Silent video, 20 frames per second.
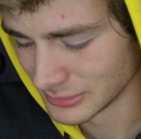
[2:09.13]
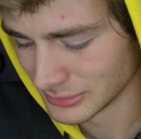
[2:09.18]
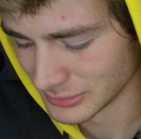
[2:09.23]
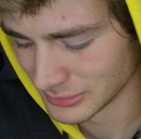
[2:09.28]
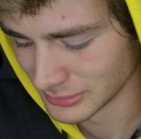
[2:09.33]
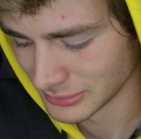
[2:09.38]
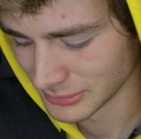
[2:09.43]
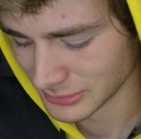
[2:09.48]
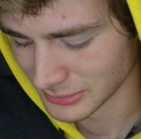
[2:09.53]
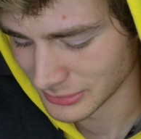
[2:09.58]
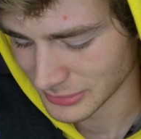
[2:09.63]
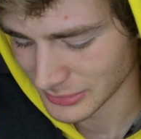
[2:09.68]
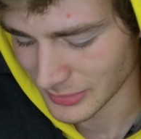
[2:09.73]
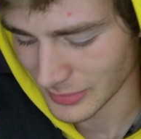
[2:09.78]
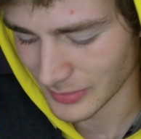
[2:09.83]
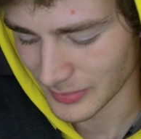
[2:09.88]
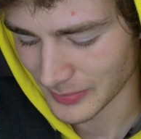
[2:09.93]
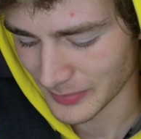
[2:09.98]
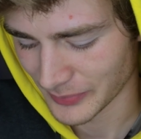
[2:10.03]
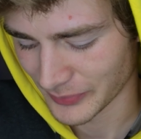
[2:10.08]
No, I
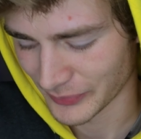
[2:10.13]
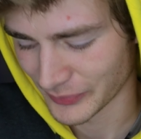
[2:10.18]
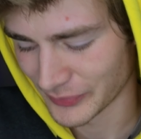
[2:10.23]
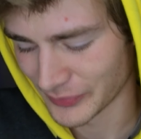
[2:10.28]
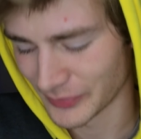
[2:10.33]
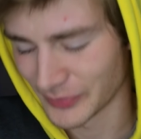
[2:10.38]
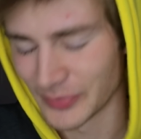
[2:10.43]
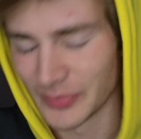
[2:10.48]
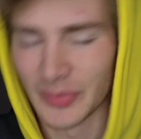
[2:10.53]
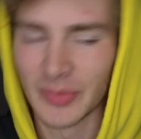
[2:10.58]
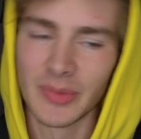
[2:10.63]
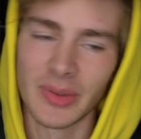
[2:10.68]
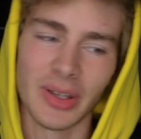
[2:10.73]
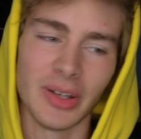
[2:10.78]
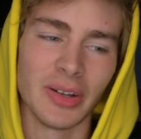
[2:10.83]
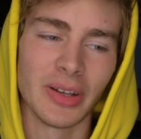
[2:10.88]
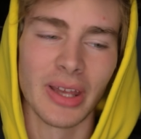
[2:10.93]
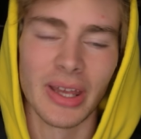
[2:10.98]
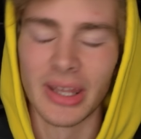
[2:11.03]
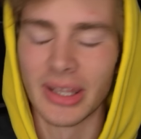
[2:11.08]
was just thinking.
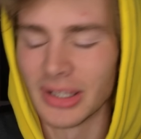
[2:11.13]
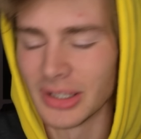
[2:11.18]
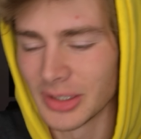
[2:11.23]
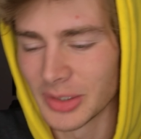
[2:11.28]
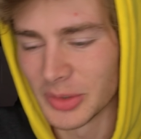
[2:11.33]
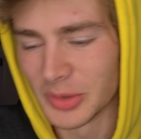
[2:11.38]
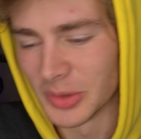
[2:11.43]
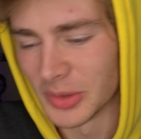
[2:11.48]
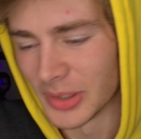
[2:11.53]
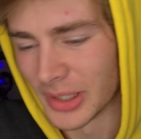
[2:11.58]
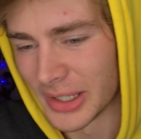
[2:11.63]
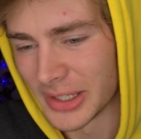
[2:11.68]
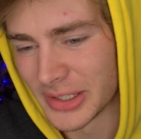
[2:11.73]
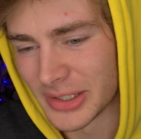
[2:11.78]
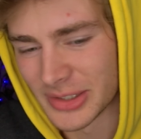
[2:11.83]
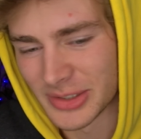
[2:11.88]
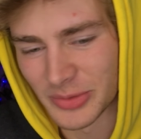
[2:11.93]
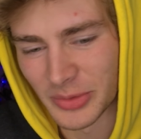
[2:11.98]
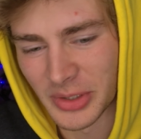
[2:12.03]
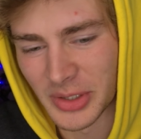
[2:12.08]
Okay, cool. I
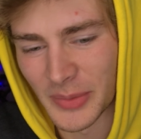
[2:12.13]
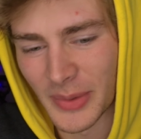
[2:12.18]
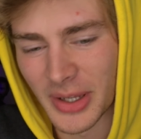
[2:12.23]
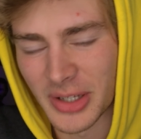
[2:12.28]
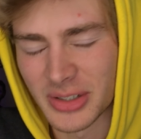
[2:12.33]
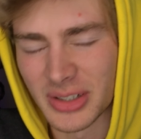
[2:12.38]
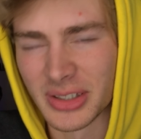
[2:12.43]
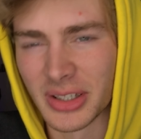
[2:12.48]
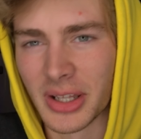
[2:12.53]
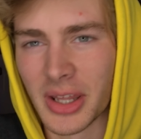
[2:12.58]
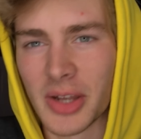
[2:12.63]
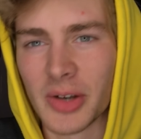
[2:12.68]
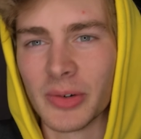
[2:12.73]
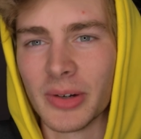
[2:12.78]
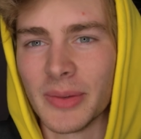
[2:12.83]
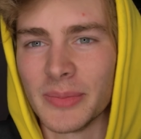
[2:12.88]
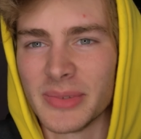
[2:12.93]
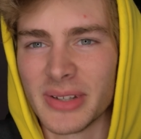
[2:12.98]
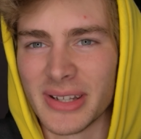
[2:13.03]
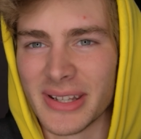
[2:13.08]
just wanted to make sure I didn't
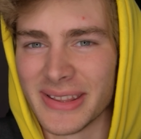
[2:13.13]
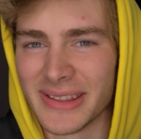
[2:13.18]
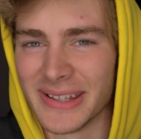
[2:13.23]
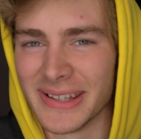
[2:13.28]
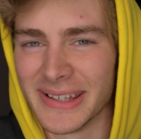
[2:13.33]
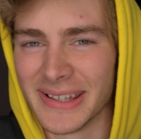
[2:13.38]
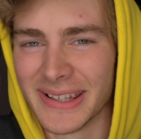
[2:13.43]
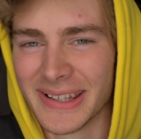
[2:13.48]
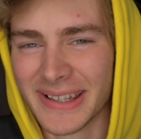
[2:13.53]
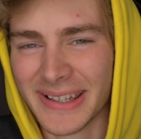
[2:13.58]
interrupt oh. anything.